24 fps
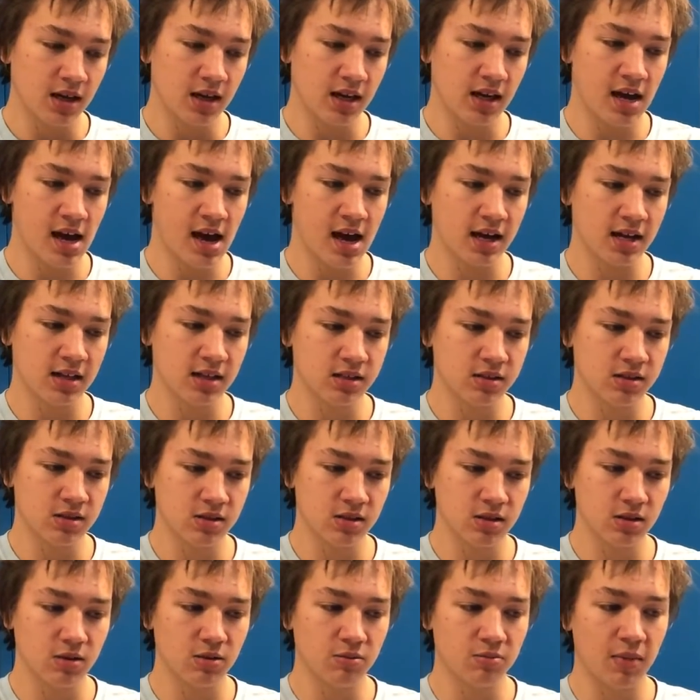It had its
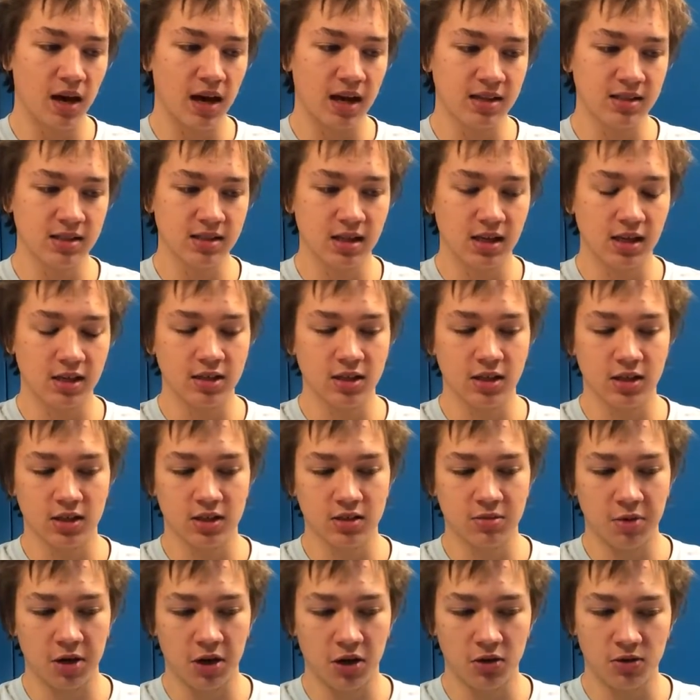mass that I talked
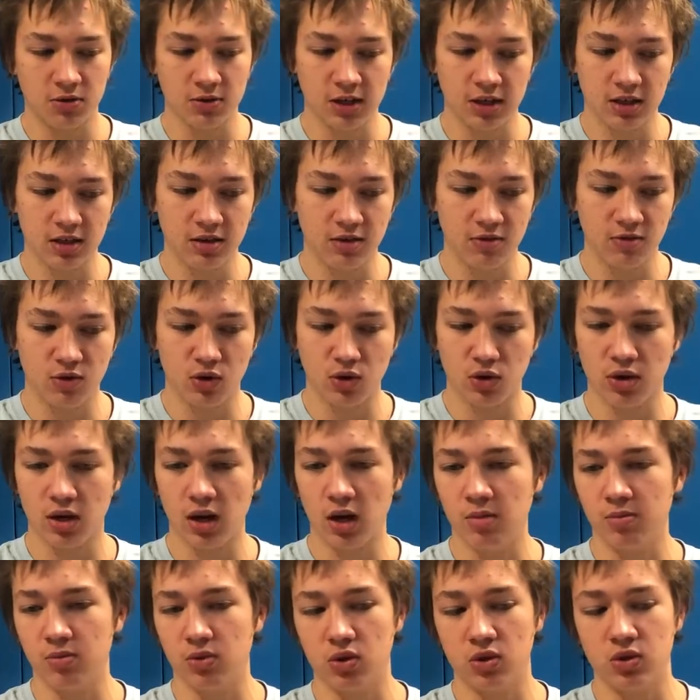about already,
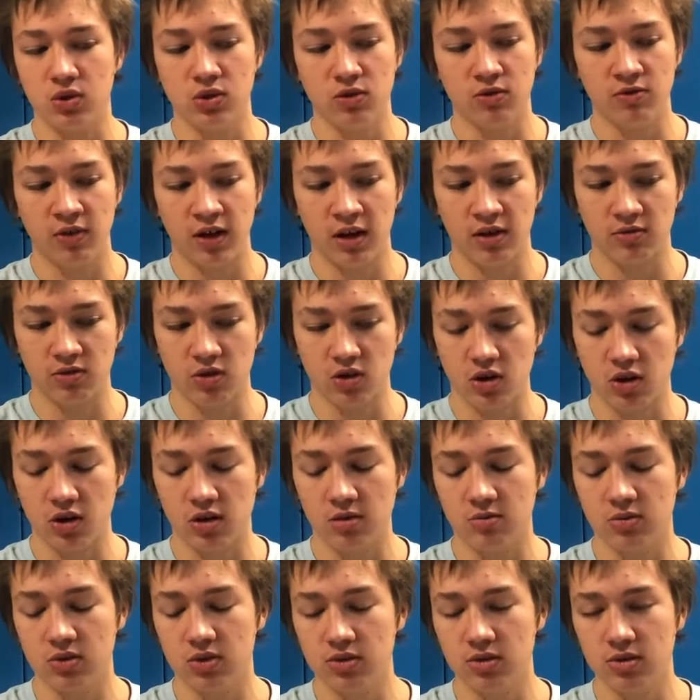49.25
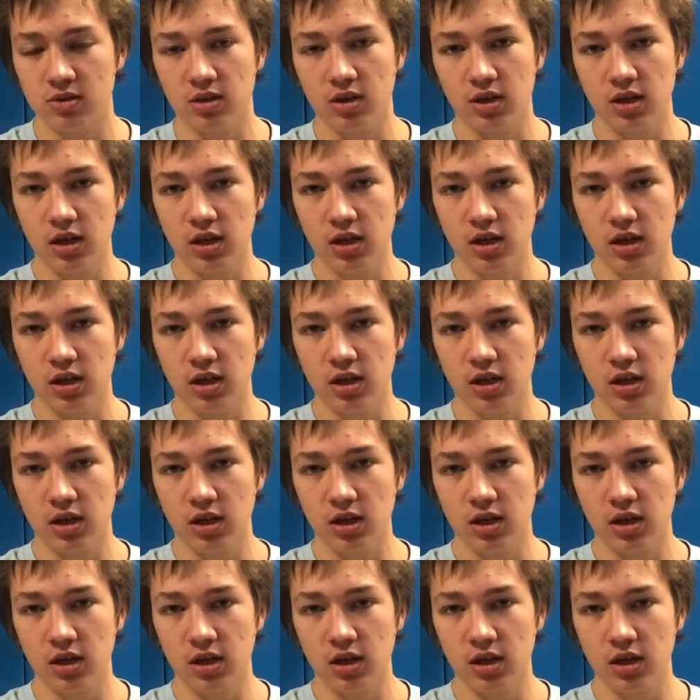grams,